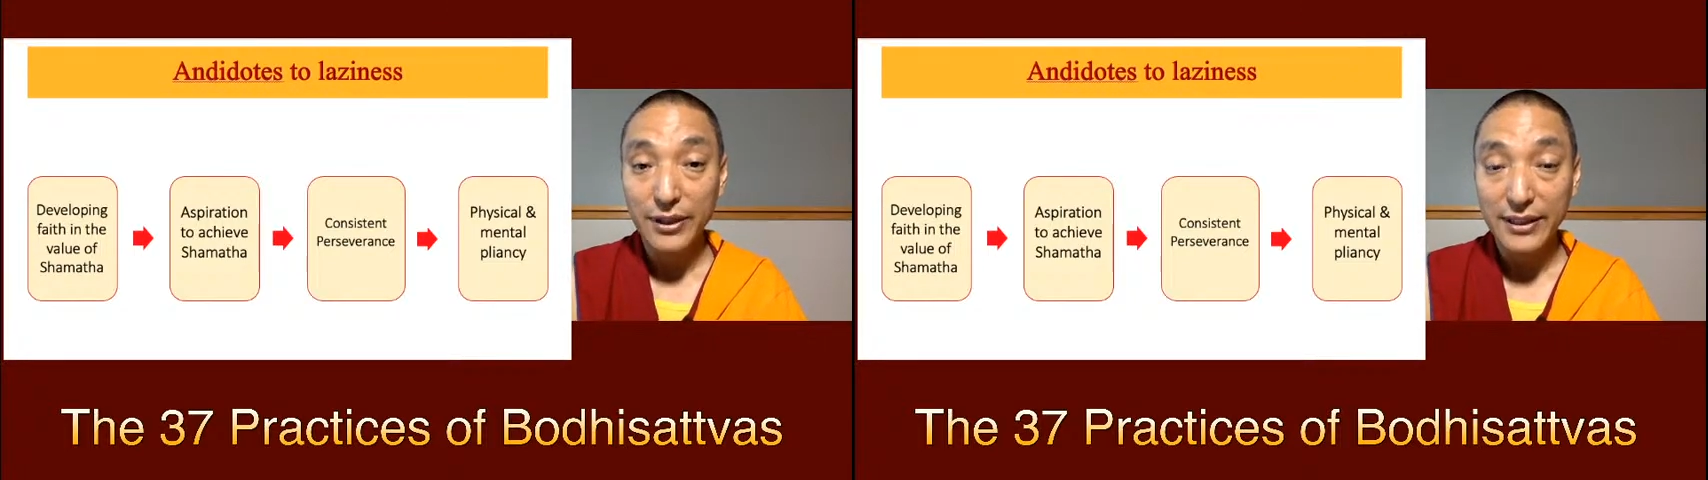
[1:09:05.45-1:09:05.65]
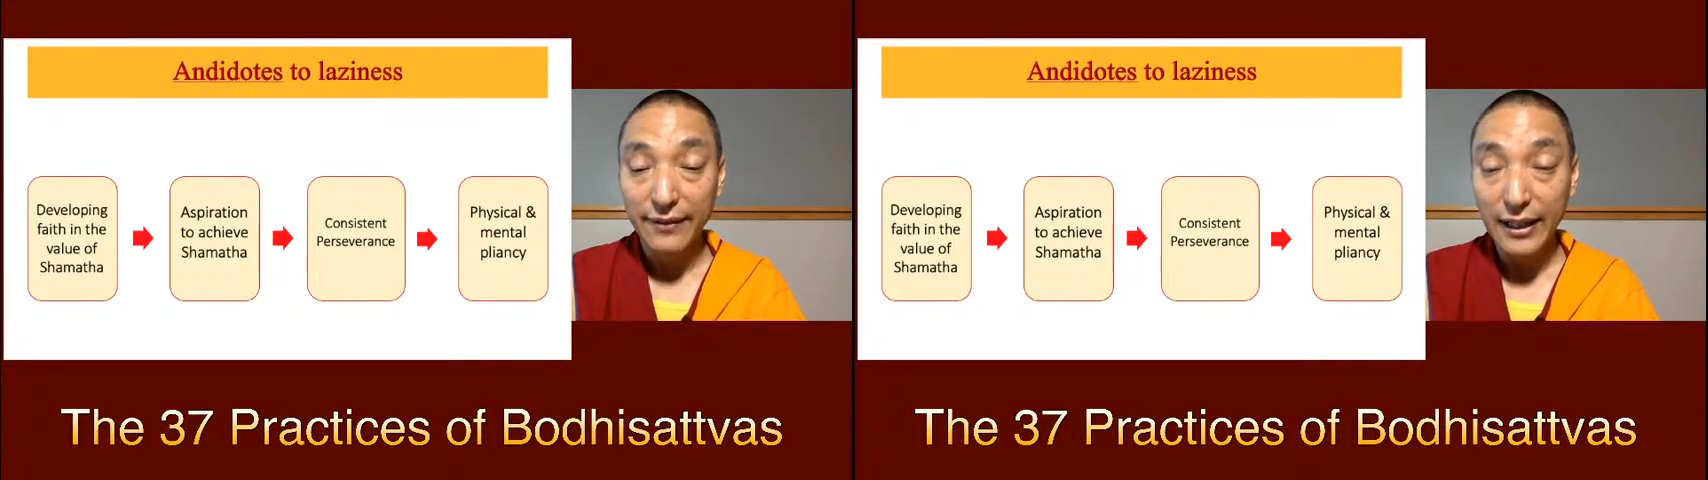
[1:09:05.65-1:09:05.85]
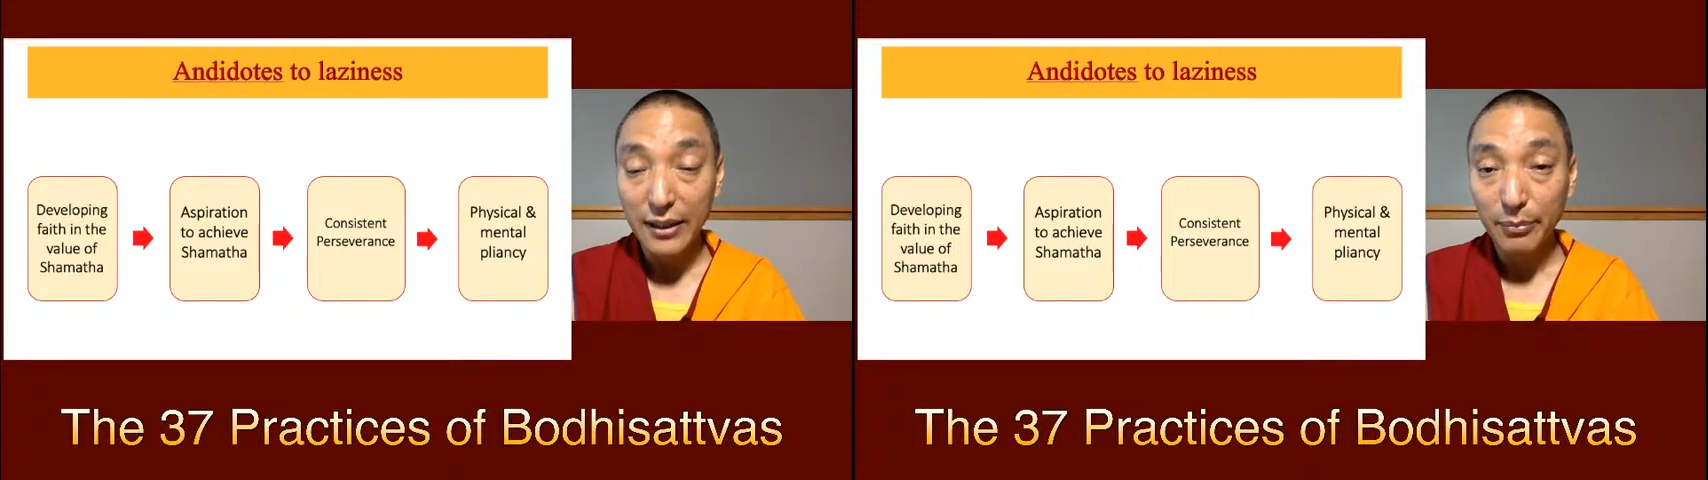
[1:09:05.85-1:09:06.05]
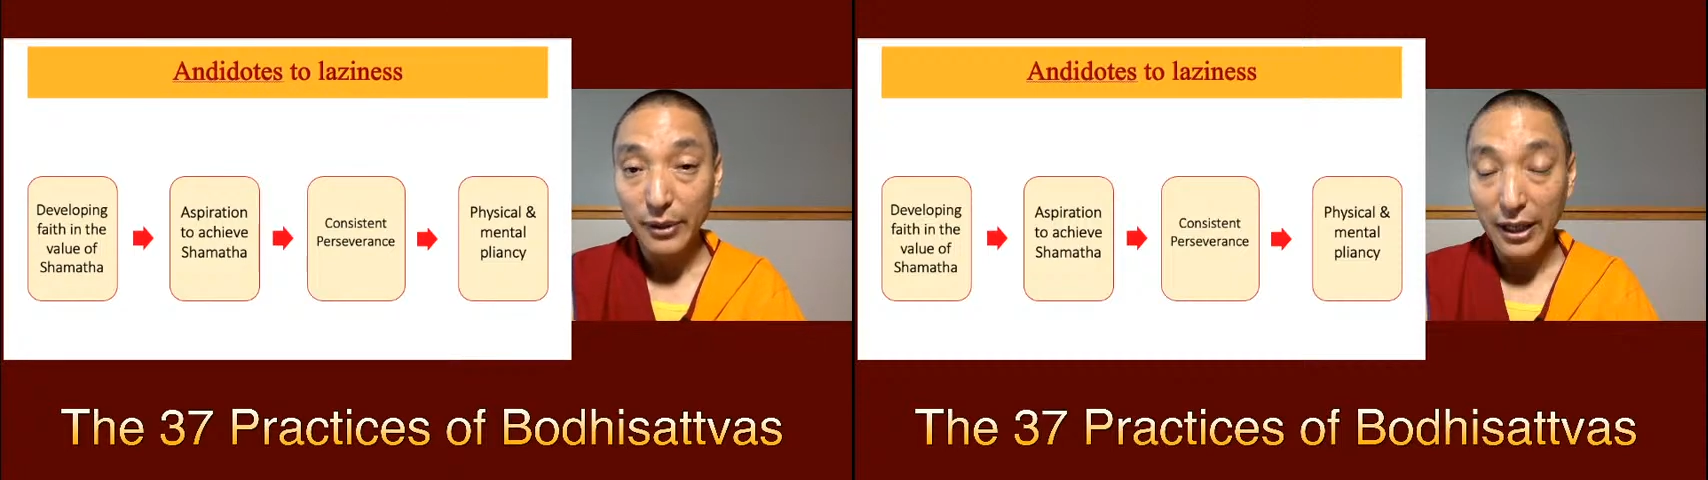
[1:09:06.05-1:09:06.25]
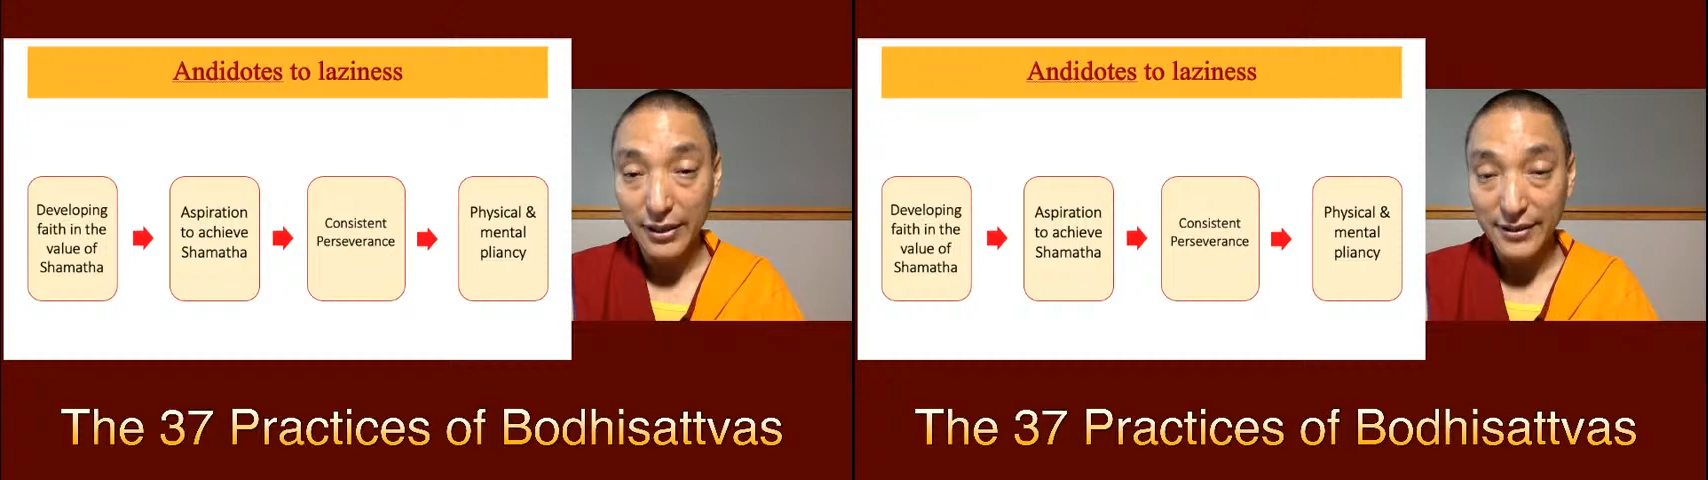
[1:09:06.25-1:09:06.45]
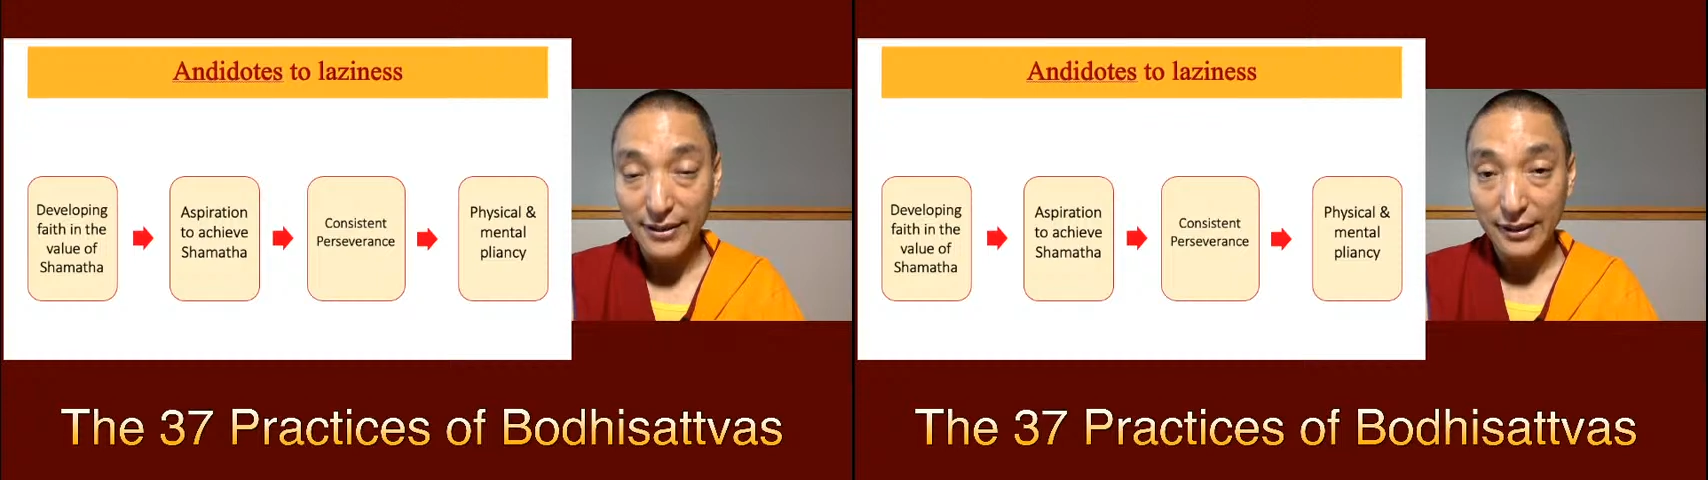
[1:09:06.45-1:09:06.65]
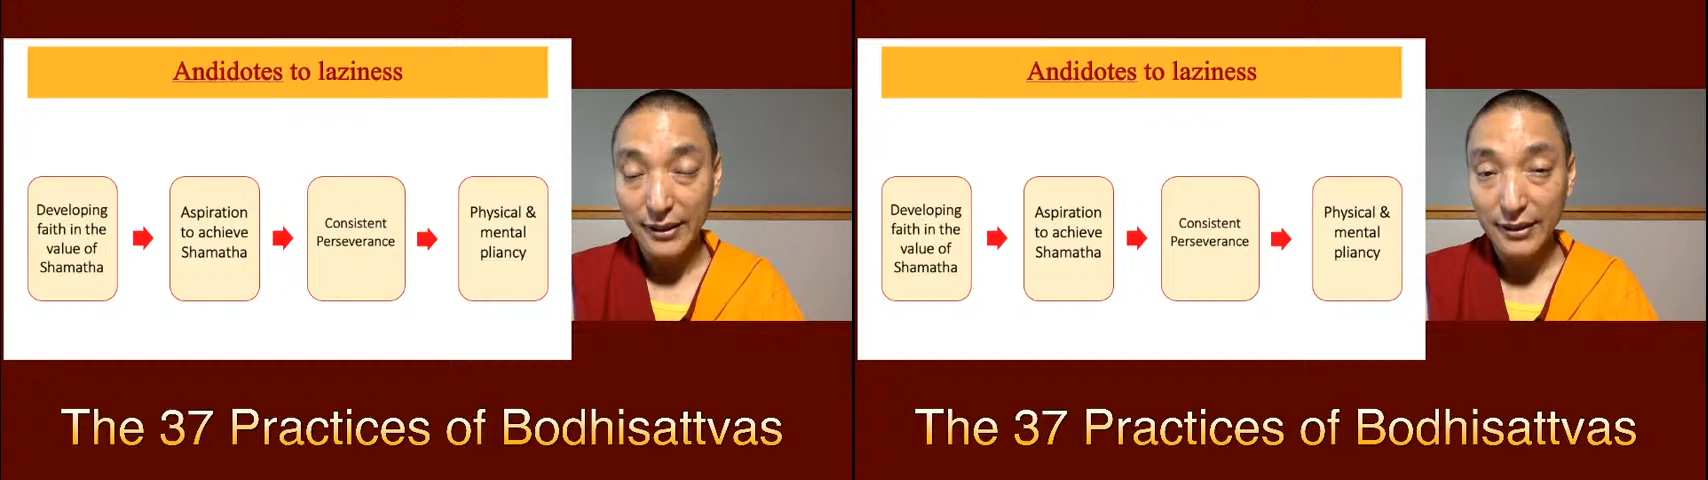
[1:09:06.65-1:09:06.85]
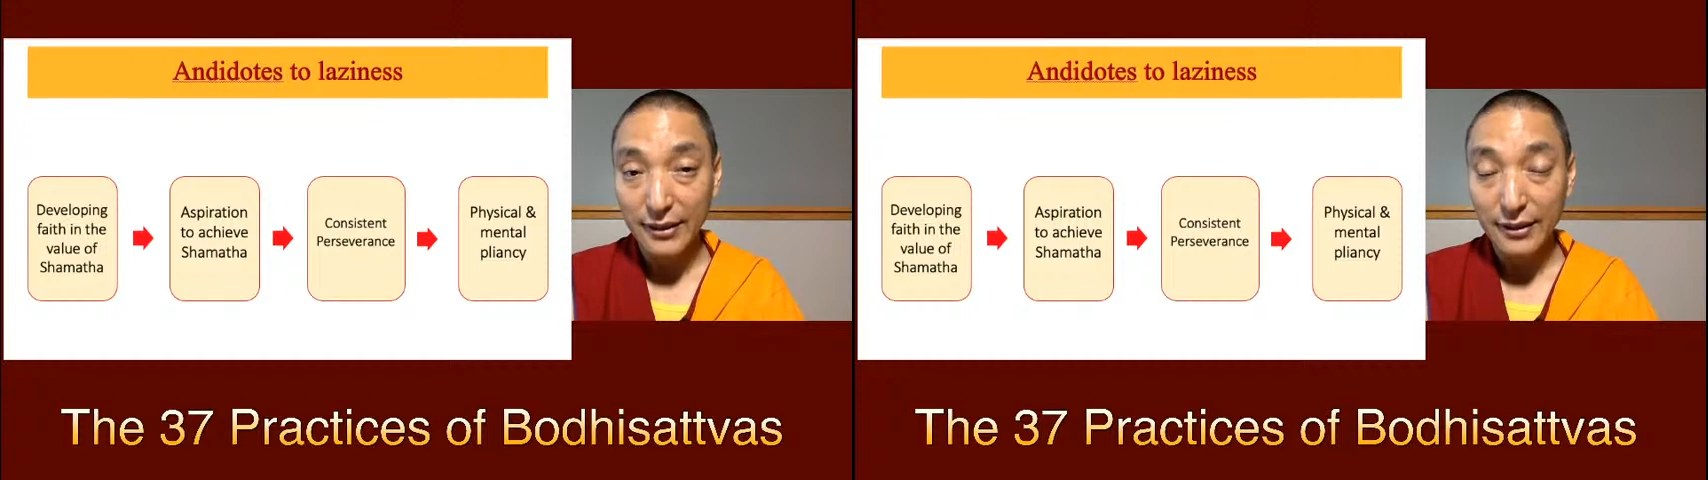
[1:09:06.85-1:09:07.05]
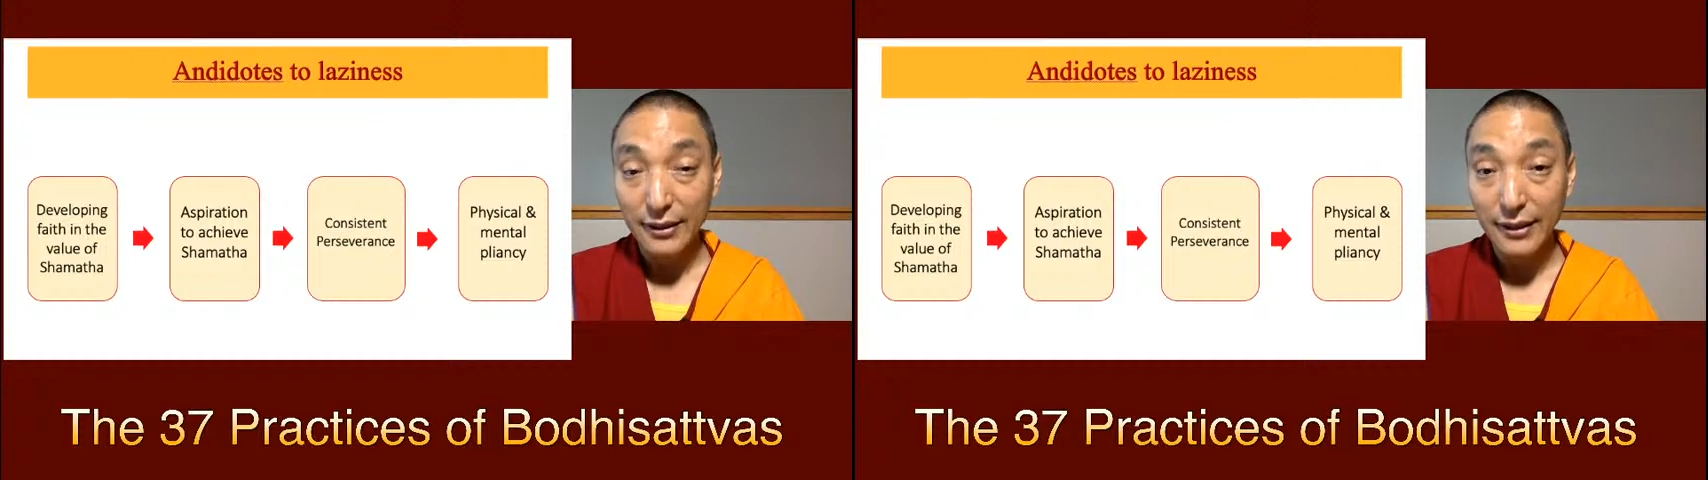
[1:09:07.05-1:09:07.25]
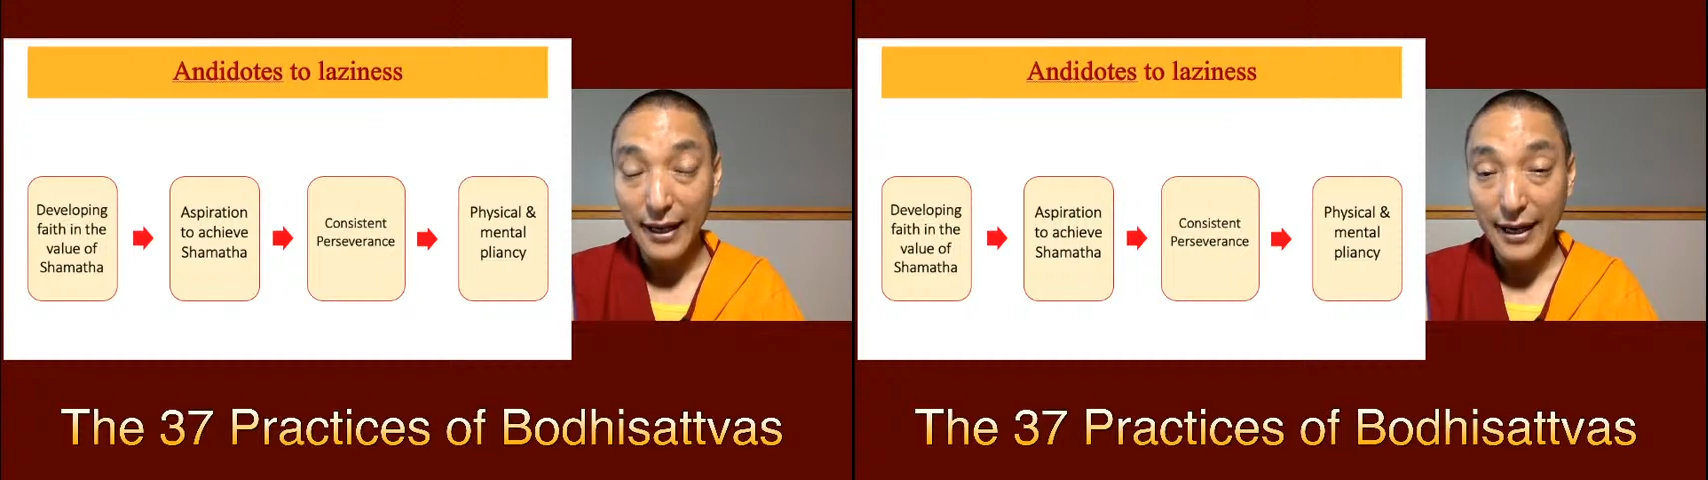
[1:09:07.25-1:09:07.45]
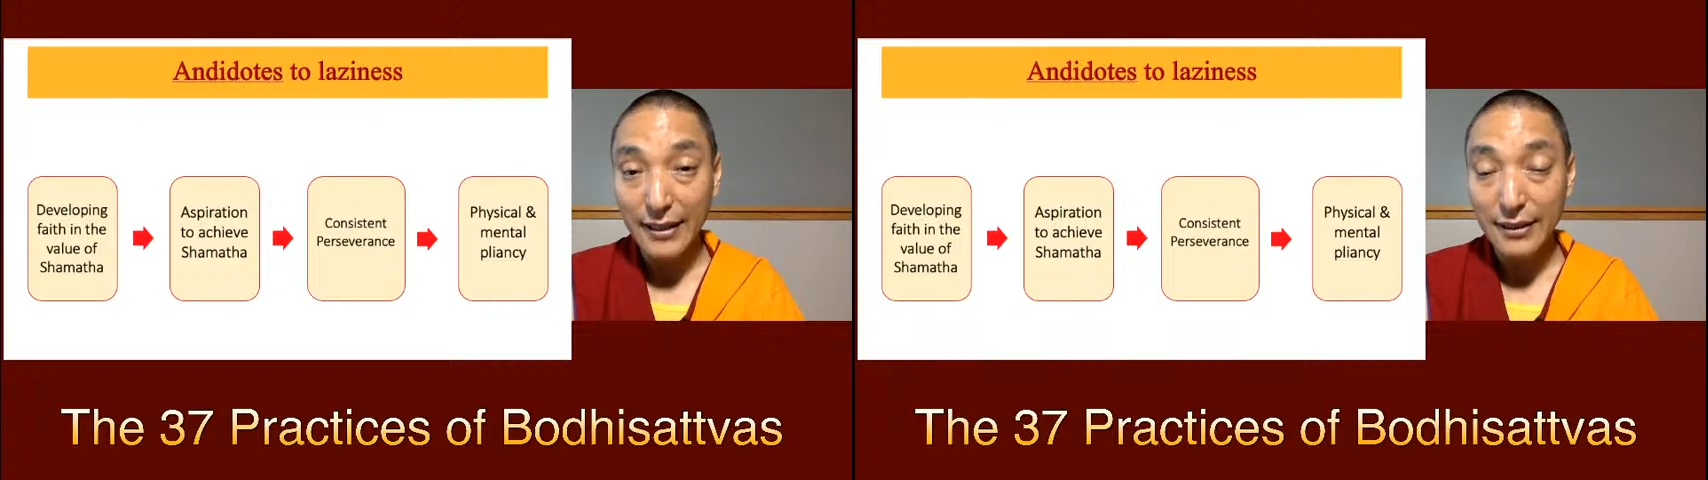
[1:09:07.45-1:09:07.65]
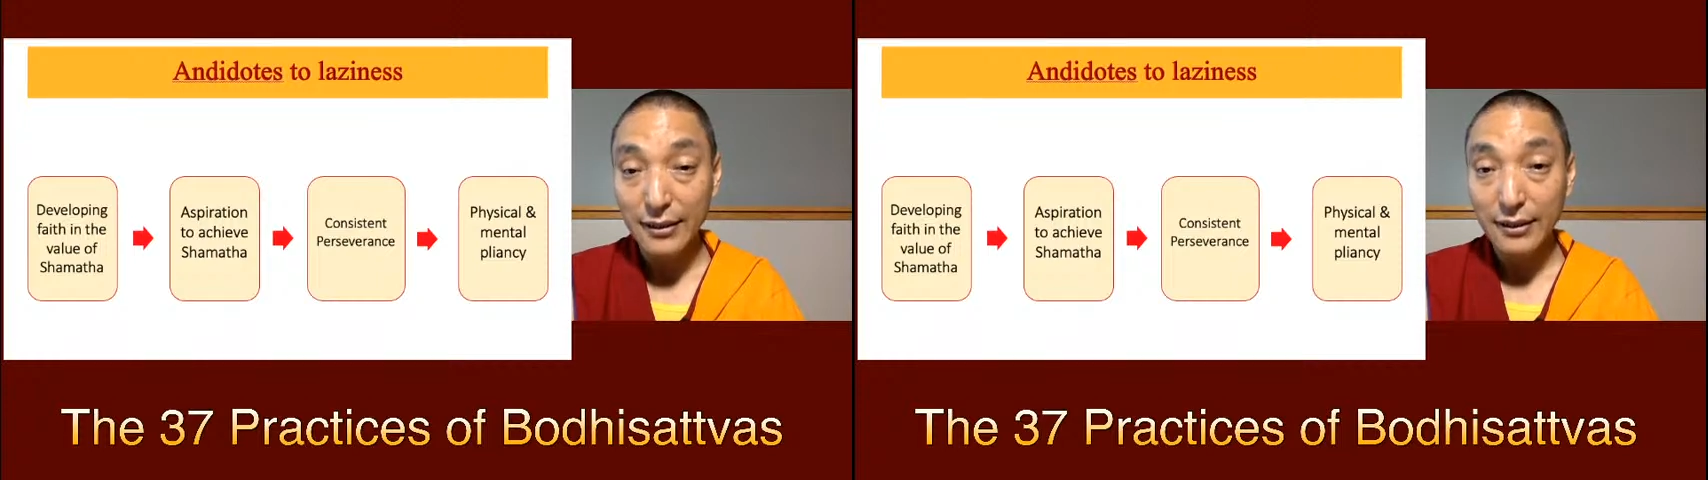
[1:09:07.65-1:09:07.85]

develop pliancy, then